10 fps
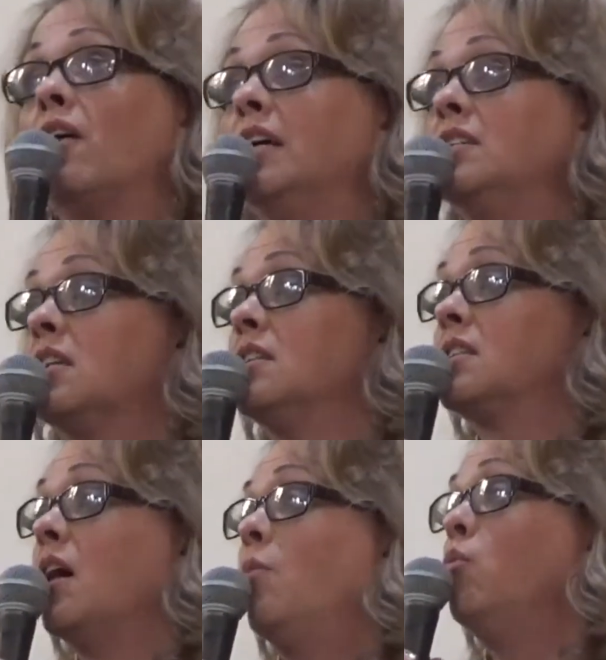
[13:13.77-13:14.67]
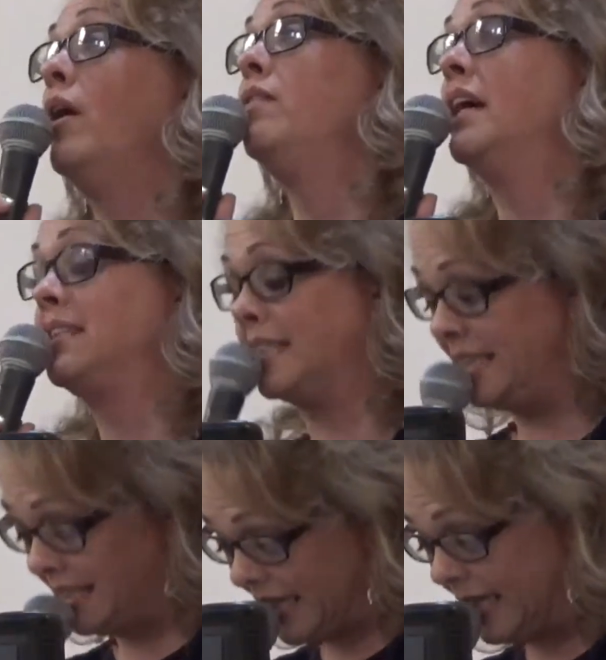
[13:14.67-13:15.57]
it to someone that's
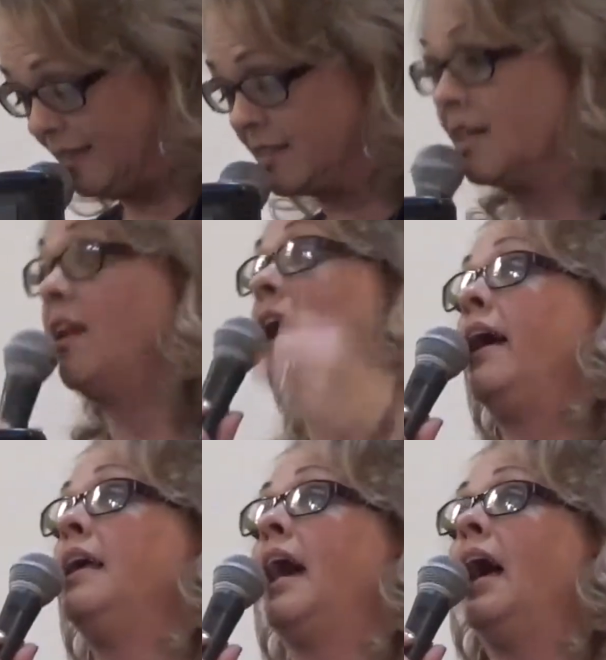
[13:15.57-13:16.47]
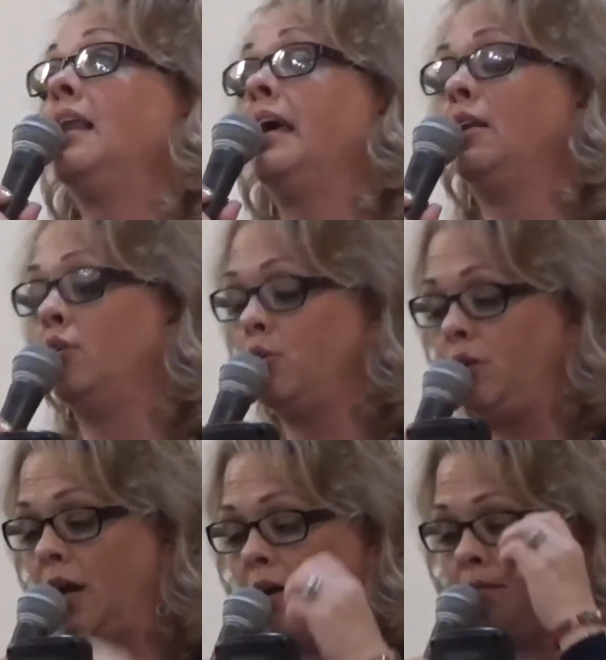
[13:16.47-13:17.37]
in need tonight.
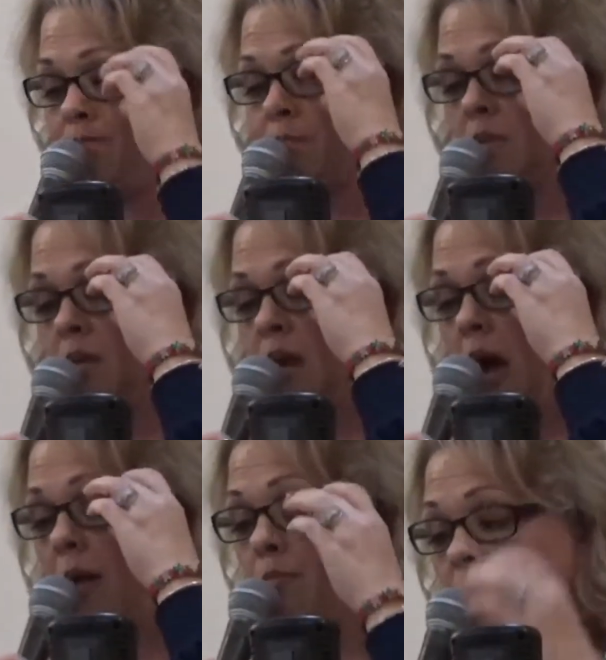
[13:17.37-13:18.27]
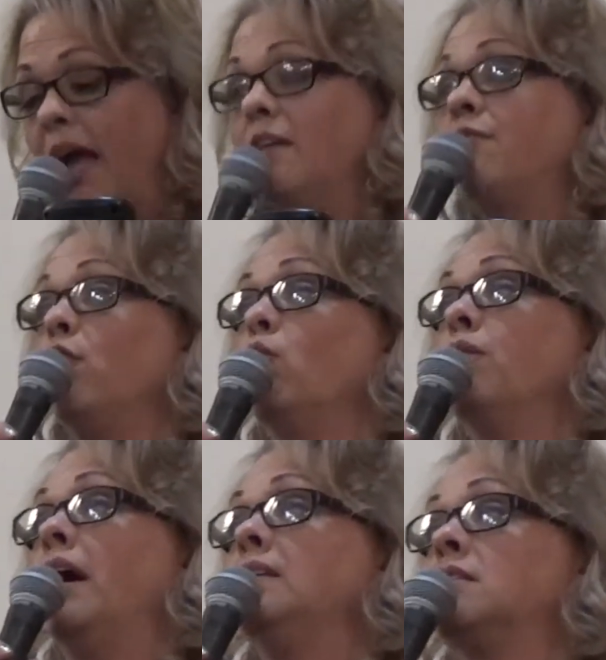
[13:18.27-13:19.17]
Hallelujah. I'm thankful
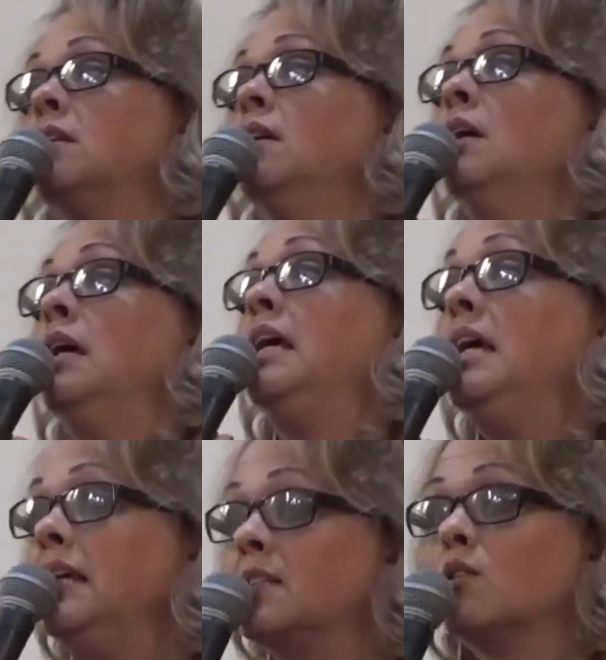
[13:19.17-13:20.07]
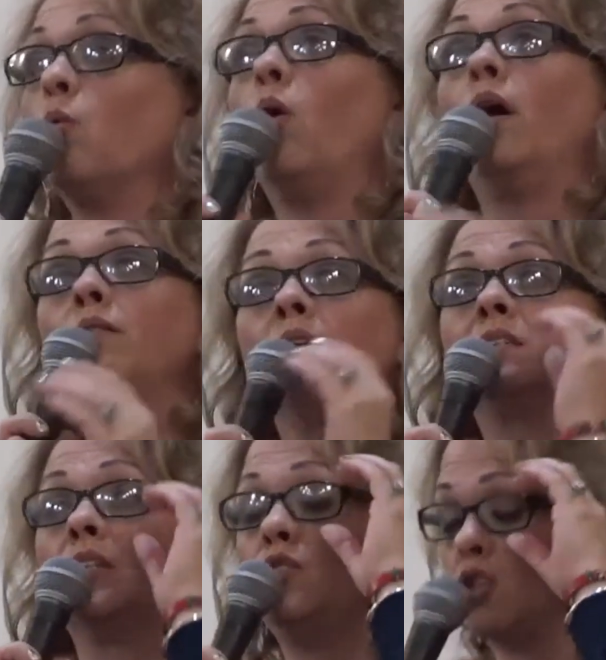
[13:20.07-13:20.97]
that He's the one
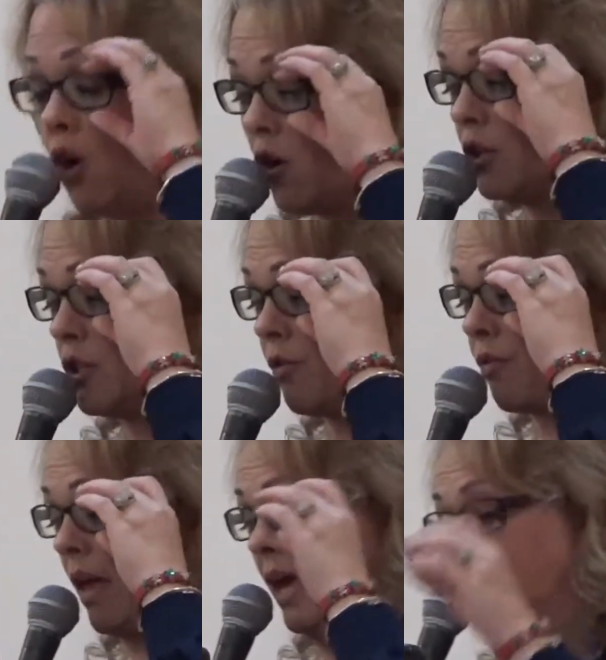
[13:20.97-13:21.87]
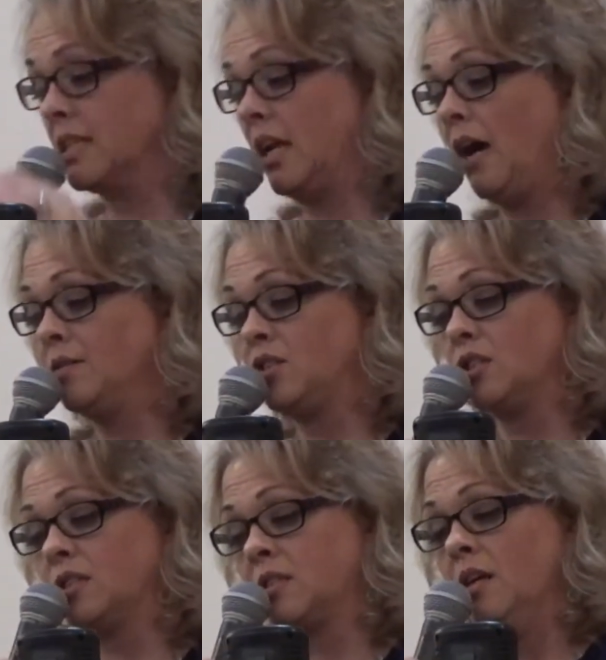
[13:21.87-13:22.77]
that's in charge of things. And I was
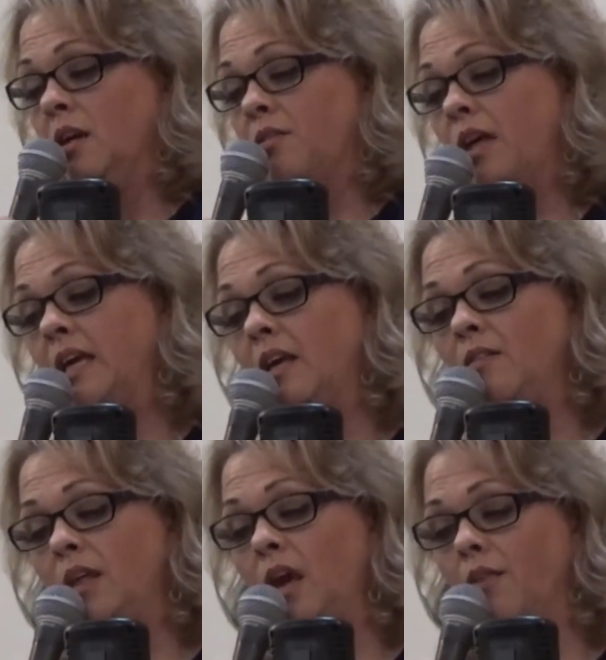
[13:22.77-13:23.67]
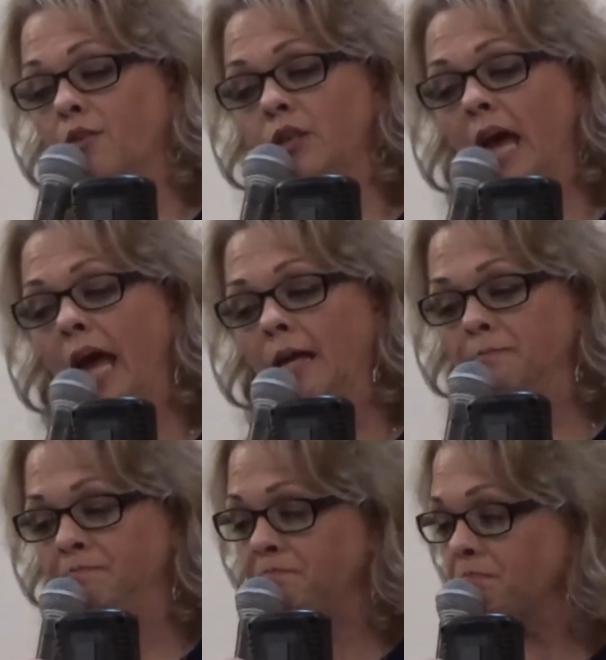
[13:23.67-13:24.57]
just thinking the other
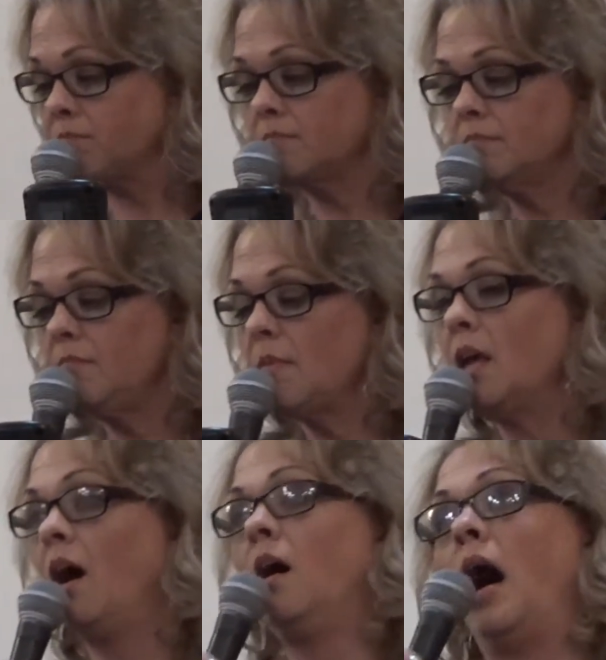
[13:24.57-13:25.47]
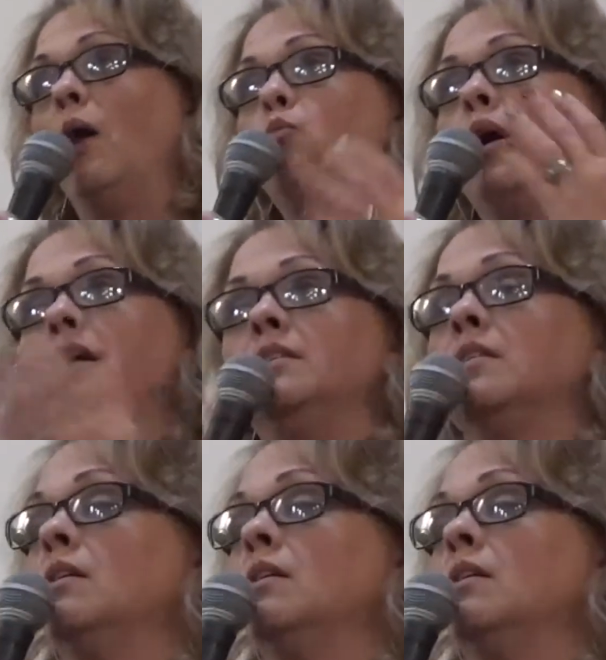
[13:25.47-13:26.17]
day, I wanted